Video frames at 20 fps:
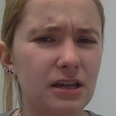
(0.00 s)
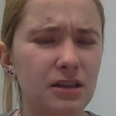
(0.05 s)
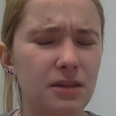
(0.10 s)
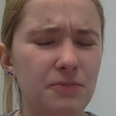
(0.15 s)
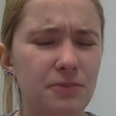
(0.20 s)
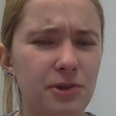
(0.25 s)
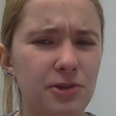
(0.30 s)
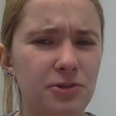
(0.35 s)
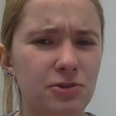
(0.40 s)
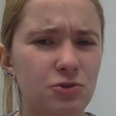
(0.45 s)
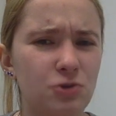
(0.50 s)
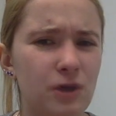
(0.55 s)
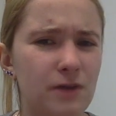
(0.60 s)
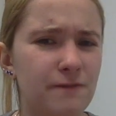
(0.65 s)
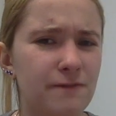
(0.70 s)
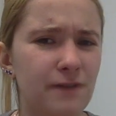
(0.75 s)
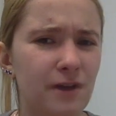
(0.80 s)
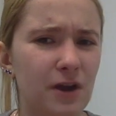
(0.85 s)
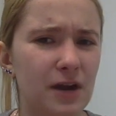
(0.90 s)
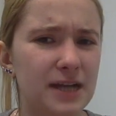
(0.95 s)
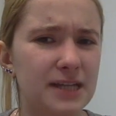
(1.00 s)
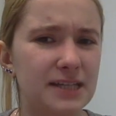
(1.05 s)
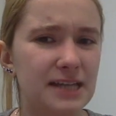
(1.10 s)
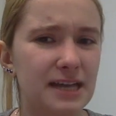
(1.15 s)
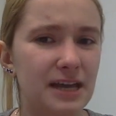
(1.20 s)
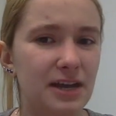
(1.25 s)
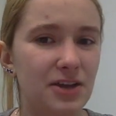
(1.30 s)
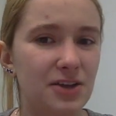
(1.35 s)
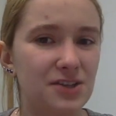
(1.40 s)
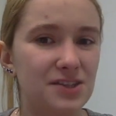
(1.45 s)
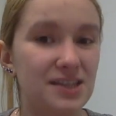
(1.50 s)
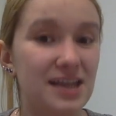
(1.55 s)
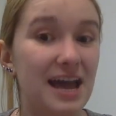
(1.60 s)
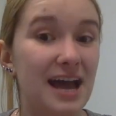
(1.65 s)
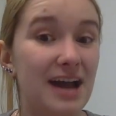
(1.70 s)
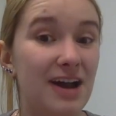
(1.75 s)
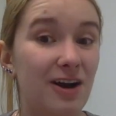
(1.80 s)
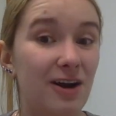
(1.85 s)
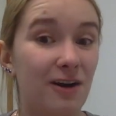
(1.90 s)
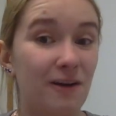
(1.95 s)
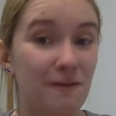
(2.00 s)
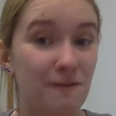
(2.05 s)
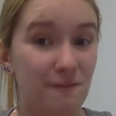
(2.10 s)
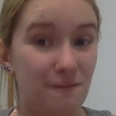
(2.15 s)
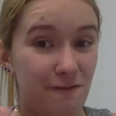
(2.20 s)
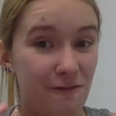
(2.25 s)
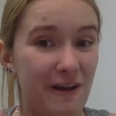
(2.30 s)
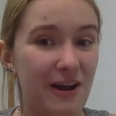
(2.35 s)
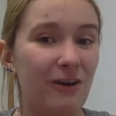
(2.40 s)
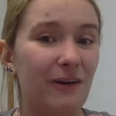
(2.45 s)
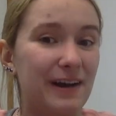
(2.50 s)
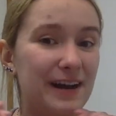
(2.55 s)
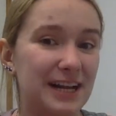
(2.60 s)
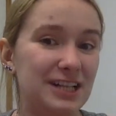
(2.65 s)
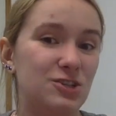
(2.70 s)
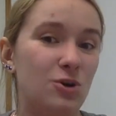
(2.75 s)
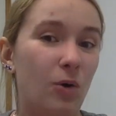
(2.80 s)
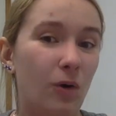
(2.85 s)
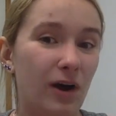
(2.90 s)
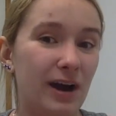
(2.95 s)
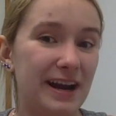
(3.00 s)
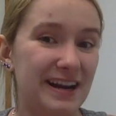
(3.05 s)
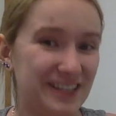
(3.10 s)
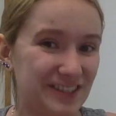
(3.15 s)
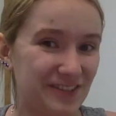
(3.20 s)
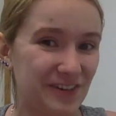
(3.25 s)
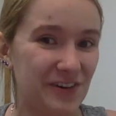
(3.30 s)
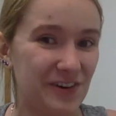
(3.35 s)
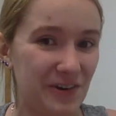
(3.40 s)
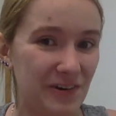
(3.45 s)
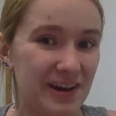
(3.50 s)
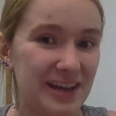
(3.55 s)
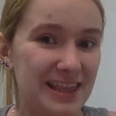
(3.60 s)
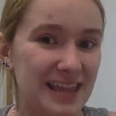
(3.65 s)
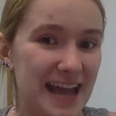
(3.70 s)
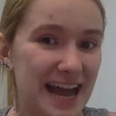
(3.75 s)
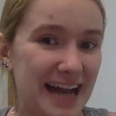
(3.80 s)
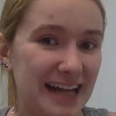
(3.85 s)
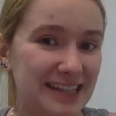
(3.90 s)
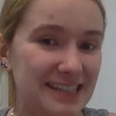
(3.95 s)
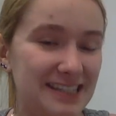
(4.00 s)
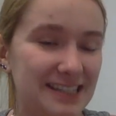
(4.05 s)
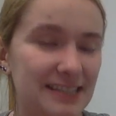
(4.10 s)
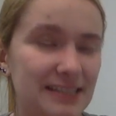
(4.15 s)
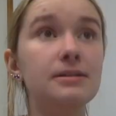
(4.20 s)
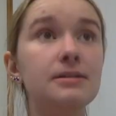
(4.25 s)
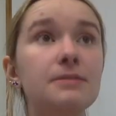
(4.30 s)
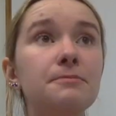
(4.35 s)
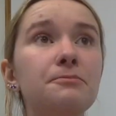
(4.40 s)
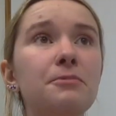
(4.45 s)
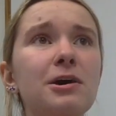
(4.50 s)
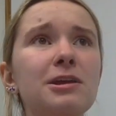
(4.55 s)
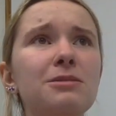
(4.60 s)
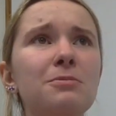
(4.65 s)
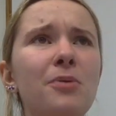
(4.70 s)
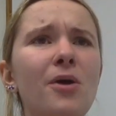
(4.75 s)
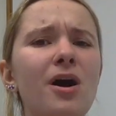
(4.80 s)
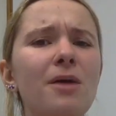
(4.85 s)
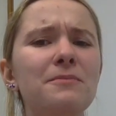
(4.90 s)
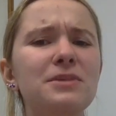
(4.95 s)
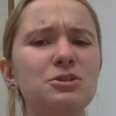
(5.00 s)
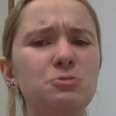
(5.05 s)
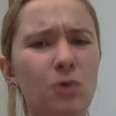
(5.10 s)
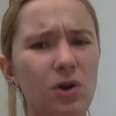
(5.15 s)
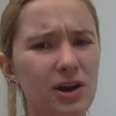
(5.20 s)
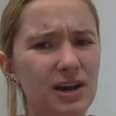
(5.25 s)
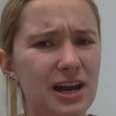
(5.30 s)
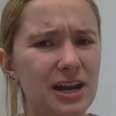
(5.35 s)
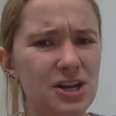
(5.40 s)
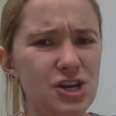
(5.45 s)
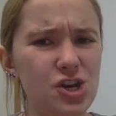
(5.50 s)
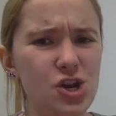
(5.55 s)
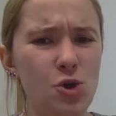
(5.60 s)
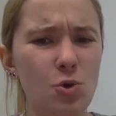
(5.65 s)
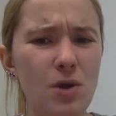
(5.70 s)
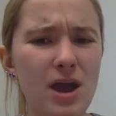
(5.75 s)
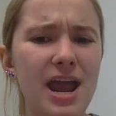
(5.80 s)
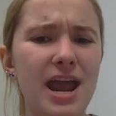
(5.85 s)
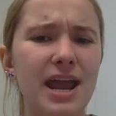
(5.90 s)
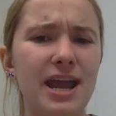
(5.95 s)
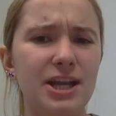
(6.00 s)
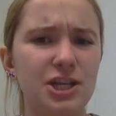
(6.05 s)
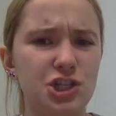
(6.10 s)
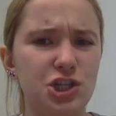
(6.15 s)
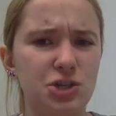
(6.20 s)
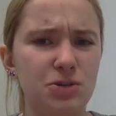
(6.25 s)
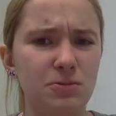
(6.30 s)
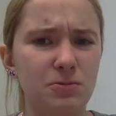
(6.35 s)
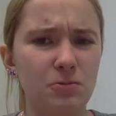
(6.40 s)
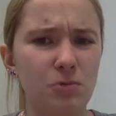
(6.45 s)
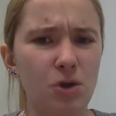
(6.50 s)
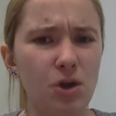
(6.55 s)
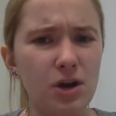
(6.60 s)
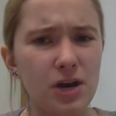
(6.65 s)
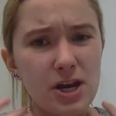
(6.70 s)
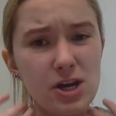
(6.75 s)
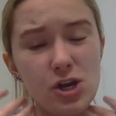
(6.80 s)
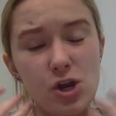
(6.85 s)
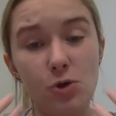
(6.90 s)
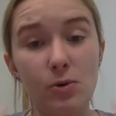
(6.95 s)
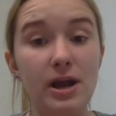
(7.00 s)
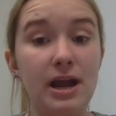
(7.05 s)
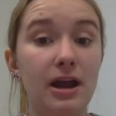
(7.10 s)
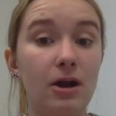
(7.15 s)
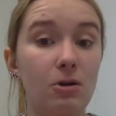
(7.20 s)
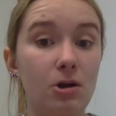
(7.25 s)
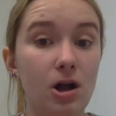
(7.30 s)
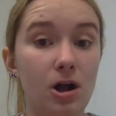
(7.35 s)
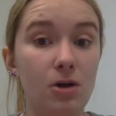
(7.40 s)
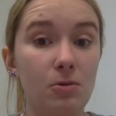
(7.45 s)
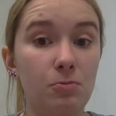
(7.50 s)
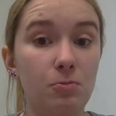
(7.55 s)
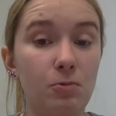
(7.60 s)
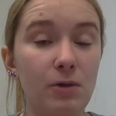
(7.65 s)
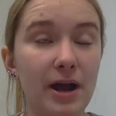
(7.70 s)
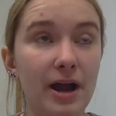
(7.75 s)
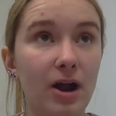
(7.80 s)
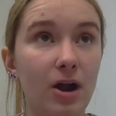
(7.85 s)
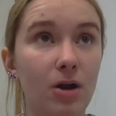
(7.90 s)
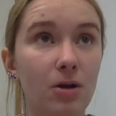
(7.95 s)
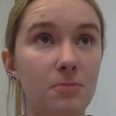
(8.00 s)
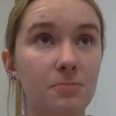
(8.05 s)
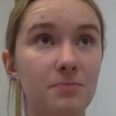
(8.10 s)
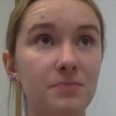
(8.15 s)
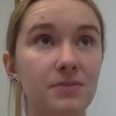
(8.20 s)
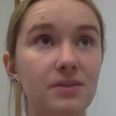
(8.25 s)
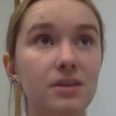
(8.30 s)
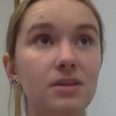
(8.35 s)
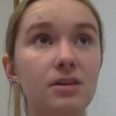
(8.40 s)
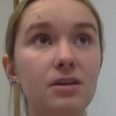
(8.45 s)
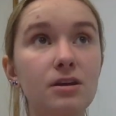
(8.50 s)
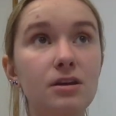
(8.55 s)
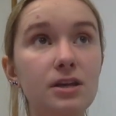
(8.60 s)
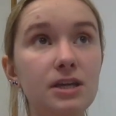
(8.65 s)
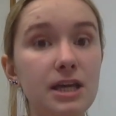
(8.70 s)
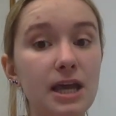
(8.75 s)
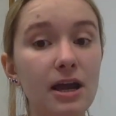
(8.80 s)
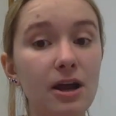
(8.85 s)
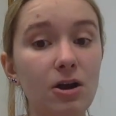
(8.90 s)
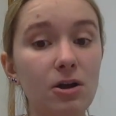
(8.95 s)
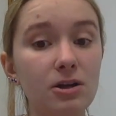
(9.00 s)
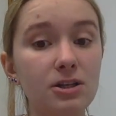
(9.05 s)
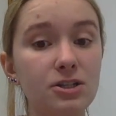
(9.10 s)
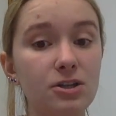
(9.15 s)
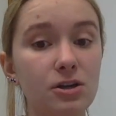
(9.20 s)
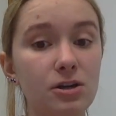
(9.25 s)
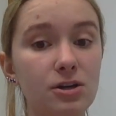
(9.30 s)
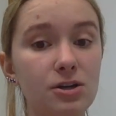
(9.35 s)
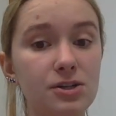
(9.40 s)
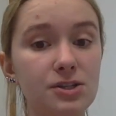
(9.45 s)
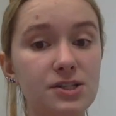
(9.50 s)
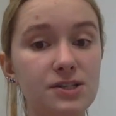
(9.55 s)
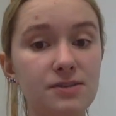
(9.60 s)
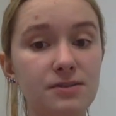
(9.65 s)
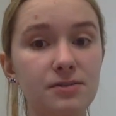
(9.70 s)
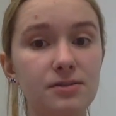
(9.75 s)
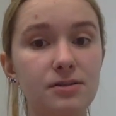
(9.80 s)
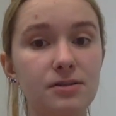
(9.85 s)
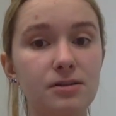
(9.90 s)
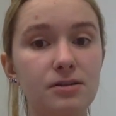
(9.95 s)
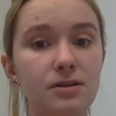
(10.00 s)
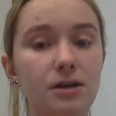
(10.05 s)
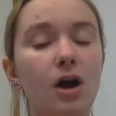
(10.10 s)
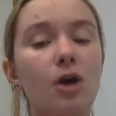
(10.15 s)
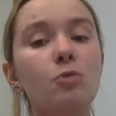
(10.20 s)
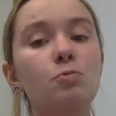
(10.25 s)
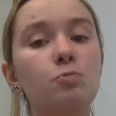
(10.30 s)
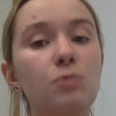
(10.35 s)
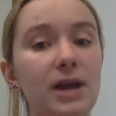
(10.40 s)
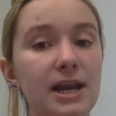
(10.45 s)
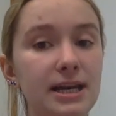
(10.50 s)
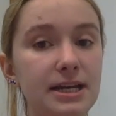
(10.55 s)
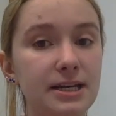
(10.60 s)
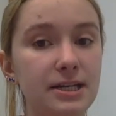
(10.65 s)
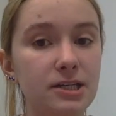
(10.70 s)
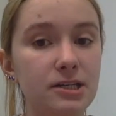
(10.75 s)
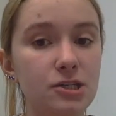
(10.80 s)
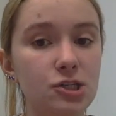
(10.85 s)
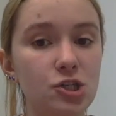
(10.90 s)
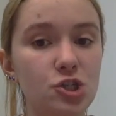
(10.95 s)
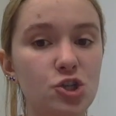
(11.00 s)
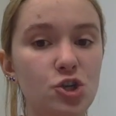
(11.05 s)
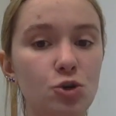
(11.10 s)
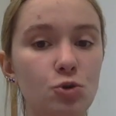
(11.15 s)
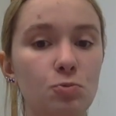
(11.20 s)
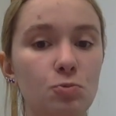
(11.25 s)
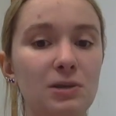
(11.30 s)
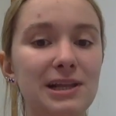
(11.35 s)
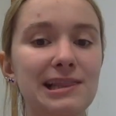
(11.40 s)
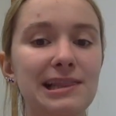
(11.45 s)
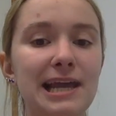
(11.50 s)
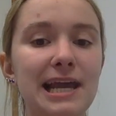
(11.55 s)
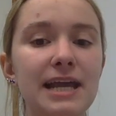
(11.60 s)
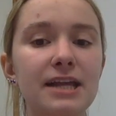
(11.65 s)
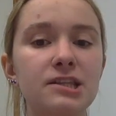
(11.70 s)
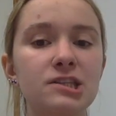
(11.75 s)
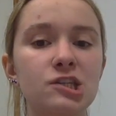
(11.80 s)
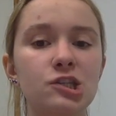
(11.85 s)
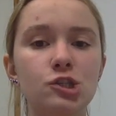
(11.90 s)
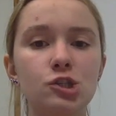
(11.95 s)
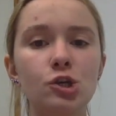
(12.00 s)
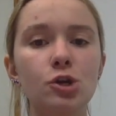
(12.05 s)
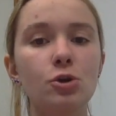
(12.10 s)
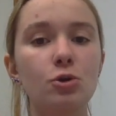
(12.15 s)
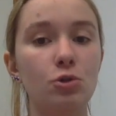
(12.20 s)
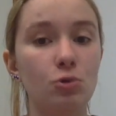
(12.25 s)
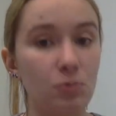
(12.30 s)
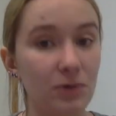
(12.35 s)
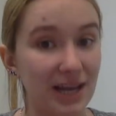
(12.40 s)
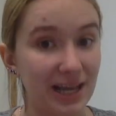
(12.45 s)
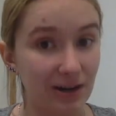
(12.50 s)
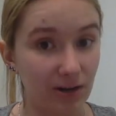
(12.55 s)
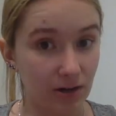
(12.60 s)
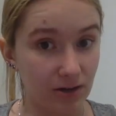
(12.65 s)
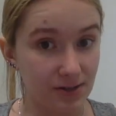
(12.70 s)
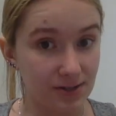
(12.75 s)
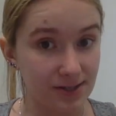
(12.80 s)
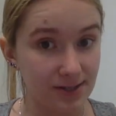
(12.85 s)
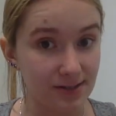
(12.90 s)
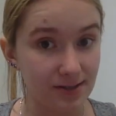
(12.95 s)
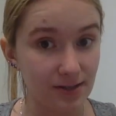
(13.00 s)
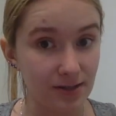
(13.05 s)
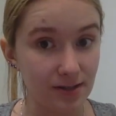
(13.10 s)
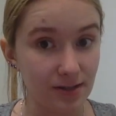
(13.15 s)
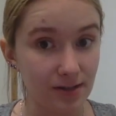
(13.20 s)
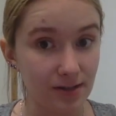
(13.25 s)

the Brothers Grimm fairy tales, that are very notorious for doing that. But the problem is, we're in a new age. We're in a new era where characters are written to relate to the readers.